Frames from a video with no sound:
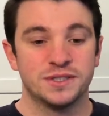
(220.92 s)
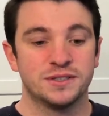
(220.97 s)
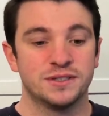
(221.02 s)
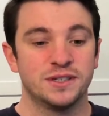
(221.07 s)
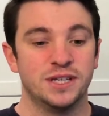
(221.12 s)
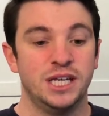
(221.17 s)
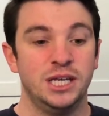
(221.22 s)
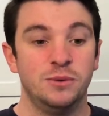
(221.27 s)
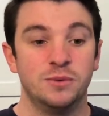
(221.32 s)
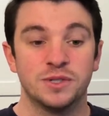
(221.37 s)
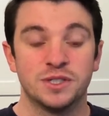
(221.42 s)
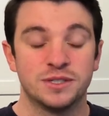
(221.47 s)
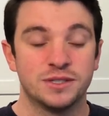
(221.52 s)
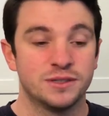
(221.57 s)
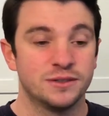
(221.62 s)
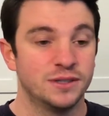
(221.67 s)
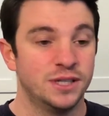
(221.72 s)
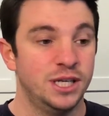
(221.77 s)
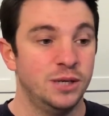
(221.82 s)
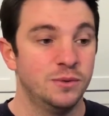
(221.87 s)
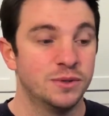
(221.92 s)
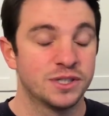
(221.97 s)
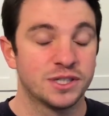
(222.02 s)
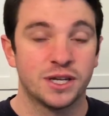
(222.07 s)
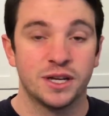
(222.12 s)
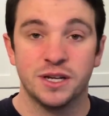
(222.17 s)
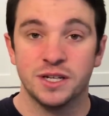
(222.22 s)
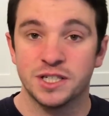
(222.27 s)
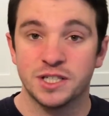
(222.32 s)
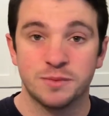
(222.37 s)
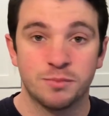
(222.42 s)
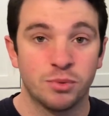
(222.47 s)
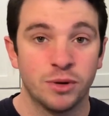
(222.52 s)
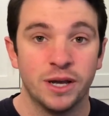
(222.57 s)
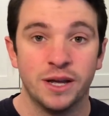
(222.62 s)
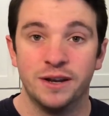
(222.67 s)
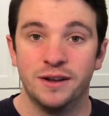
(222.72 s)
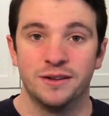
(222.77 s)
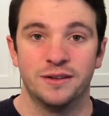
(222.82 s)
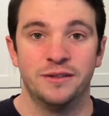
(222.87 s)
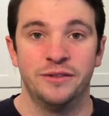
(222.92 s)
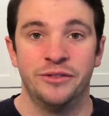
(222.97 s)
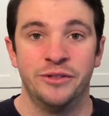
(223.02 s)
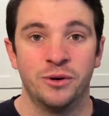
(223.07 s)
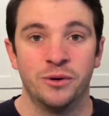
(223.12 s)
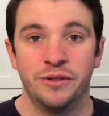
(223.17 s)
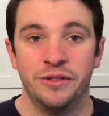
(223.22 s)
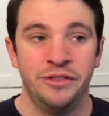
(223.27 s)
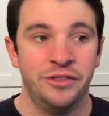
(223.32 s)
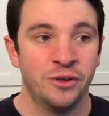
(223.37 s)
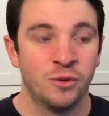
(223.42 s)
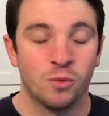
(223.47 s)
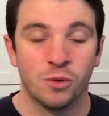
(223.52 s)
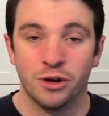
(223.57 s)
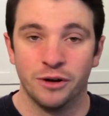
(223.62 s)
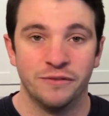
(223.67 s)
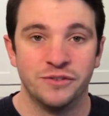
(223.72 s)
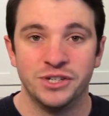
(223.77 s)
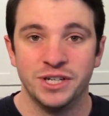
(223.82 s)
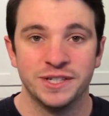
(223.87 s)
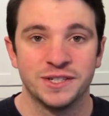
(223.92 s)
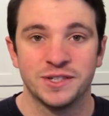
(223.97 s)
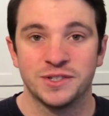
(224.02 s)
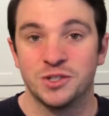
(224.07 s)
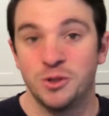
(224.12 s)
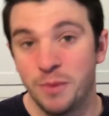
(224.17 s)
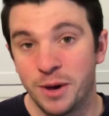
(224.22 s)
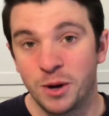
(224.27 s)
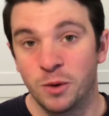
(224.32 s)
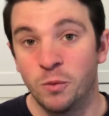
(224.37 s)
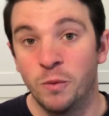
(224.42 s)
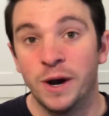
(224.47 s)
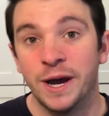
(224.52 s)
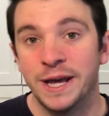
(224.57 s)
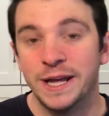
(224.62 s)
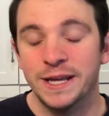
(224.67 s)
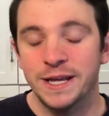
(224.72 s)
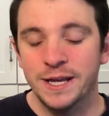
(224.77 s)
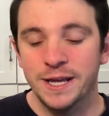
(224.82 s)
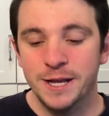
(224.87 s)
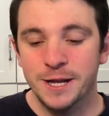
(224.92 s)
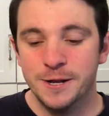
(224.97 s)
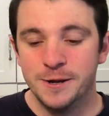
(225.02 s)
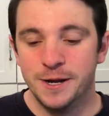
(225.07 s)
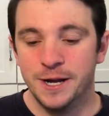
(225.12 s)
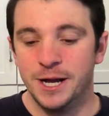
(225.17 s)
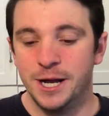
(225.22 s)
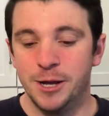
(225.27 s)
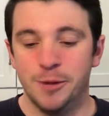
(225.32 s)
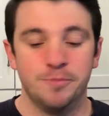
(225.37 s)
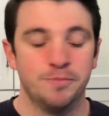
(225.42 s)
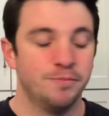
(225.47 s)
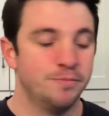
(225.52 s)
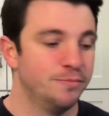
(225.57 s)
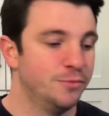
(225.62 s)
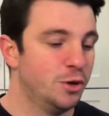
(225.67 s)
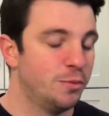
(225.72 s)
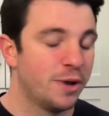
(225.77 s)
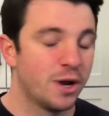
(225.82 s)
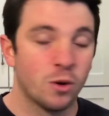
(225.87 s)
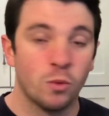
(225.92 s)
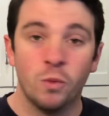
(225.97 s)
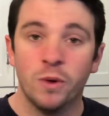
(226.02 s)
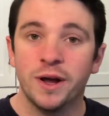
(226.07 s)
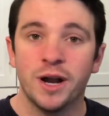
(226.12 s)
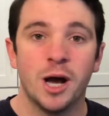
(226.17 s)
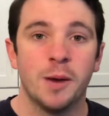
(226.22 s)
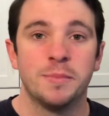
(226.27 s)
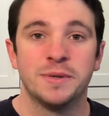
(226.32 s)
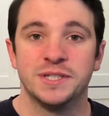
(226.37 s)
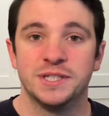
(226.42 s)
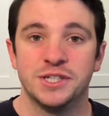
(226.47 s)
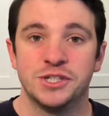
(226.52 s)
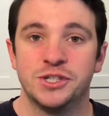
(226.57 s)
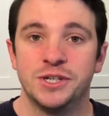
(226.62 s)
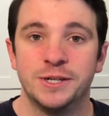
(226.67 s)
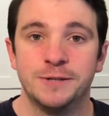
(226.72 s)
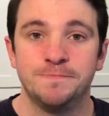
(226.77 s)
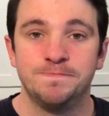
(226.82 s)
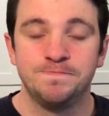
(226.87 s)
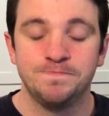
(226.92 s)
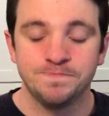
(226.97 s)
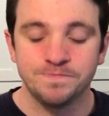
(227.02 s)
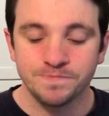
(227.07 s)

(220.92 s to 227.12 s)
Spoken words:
he was going to spread the word of Jesus no matter what, opposition,